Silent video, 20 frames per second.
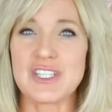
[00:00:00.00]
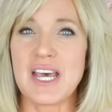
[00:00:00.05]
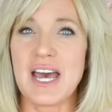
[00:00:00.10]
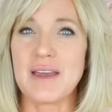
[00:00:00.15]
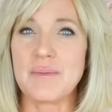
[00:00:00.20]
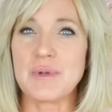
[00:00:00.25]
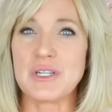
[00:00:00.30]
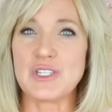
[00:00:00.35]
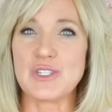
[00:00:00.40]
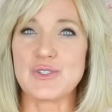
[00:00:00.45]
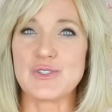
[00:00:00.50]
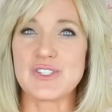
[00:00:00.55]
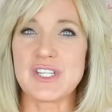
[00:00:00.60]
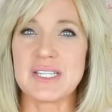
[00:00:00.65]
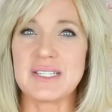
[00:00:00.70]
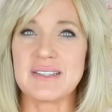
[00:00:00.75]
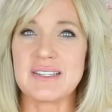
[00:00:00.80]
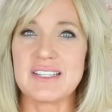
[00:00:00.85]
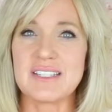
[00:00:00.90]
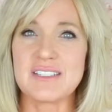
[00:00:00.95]
I've been
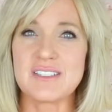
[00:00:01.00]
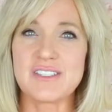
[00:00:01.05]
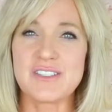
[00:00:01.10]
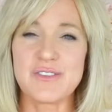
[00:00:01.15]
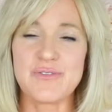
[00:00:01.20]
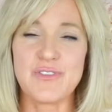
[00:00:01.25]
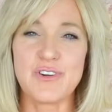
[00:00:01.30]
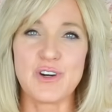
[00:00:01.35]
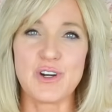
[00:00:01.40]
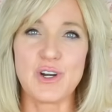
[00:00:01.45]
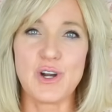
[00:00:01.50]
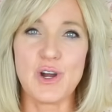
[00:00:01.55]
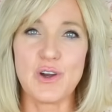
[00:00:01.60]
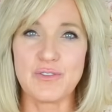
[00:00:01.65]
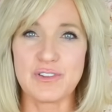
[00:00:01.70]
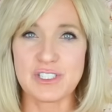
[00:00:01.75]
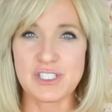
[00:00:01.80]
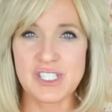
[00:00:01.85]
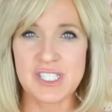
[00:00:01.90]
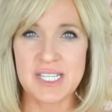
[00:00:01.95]
using this for
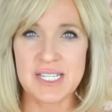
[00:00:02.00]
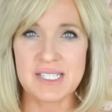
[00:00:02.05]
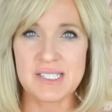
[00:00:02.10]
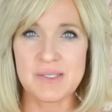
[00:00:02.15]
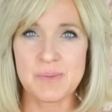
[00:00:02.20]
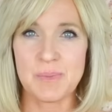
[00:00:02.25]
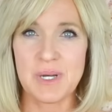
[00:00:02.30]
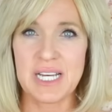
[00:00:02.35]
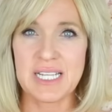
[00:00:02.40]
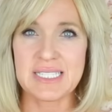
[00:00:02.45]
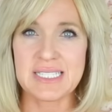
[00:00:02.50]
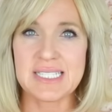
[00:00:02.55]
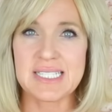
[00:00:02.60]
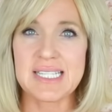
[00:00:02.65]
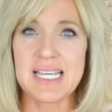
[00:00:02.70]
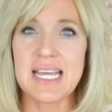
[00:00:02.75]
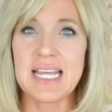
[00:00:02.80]
over 6 months,